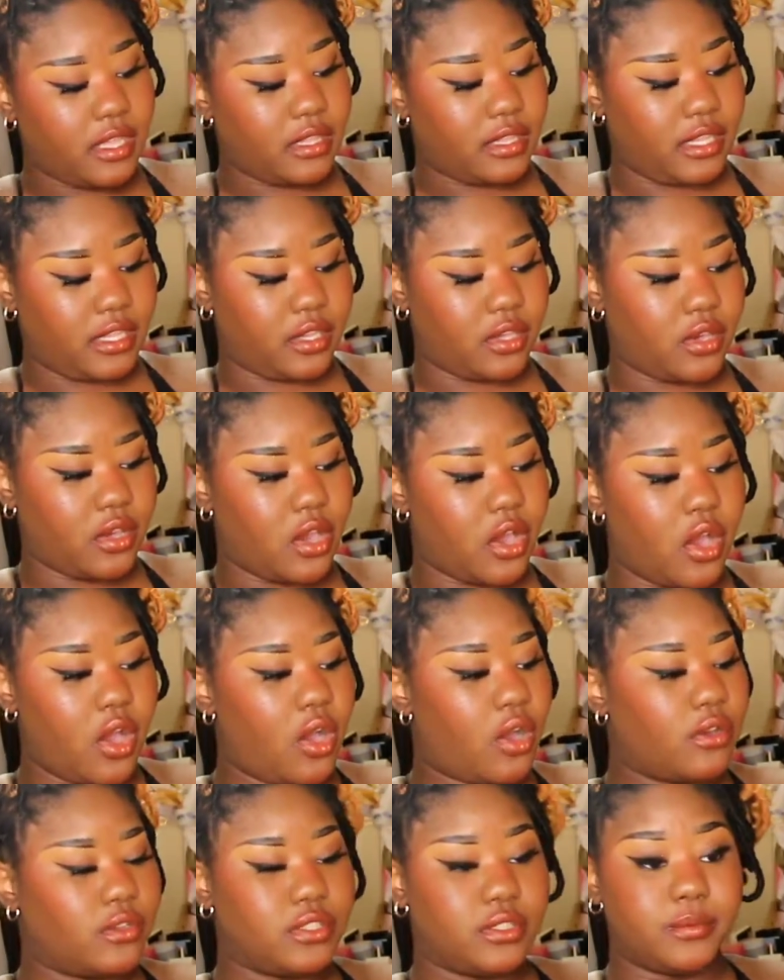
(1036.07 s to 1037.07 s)
Like,
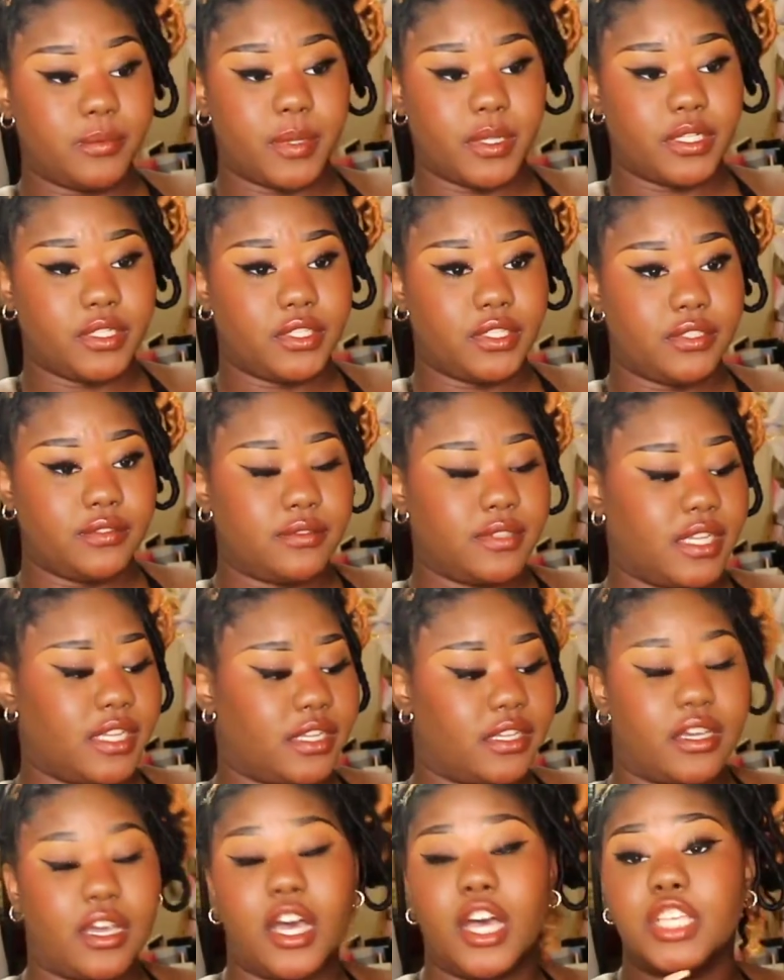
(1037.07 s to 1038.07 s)
oh, you want to do
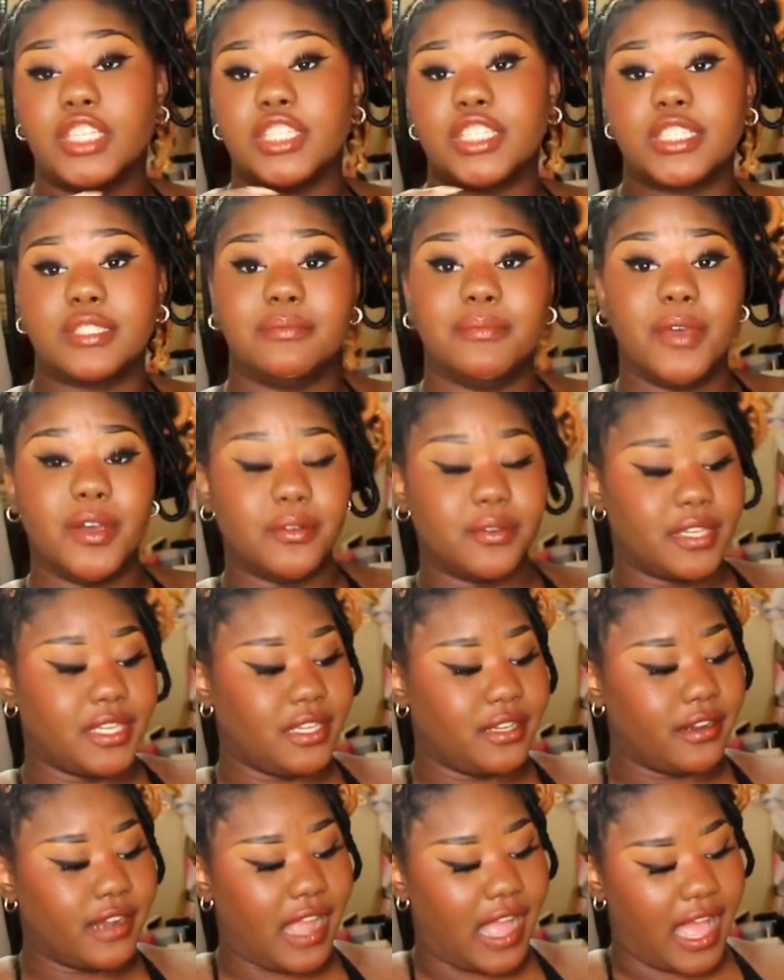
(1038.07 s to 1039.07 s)
like a
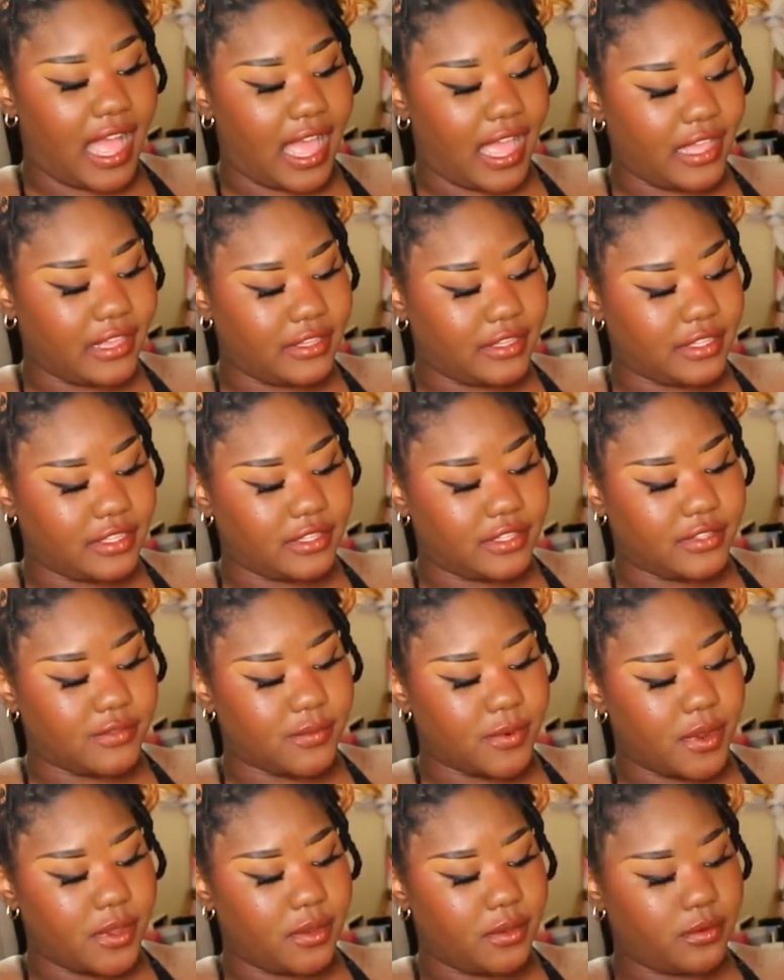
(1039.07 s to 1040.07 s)
smokier eye, you can
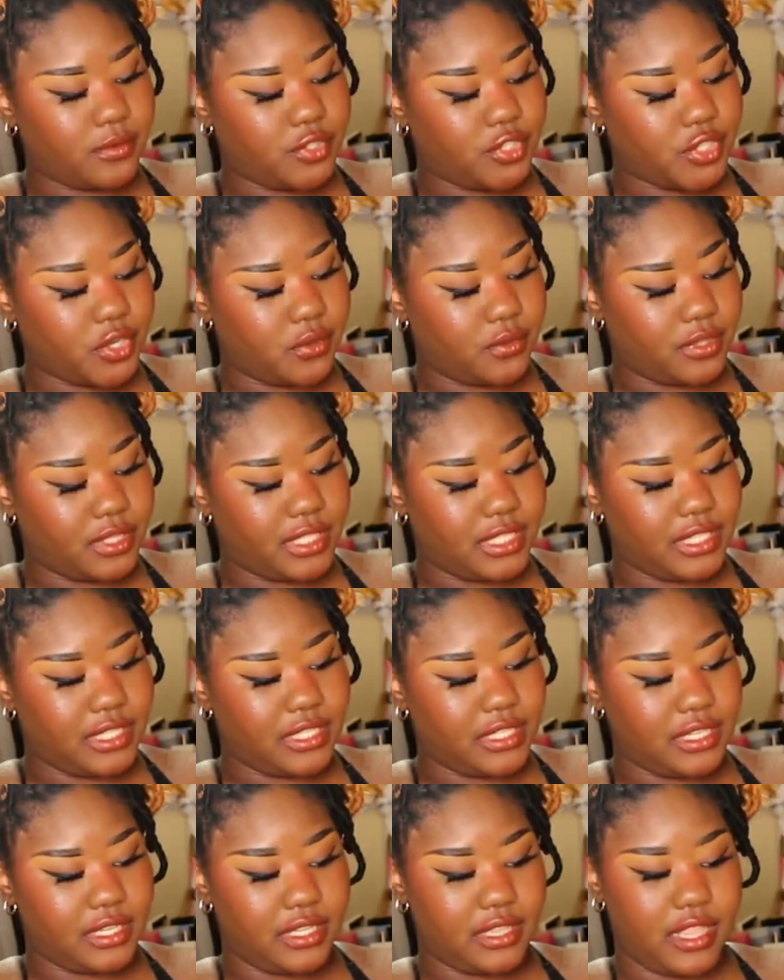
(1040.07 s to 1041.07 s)
throw
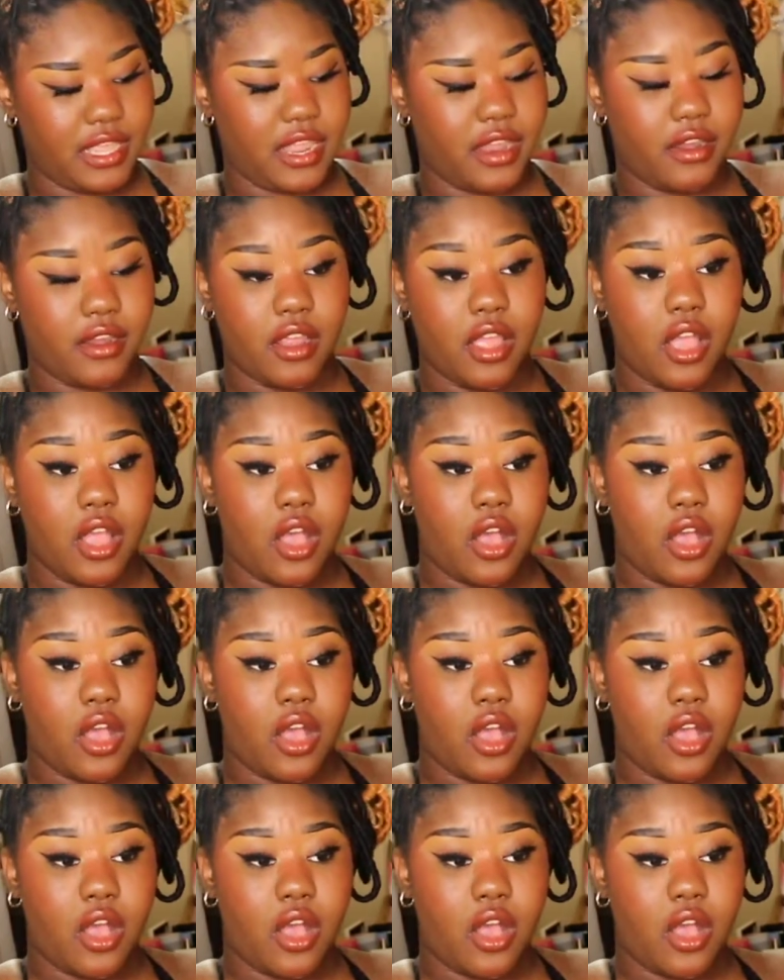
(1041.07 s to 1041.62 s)
Jolie in there.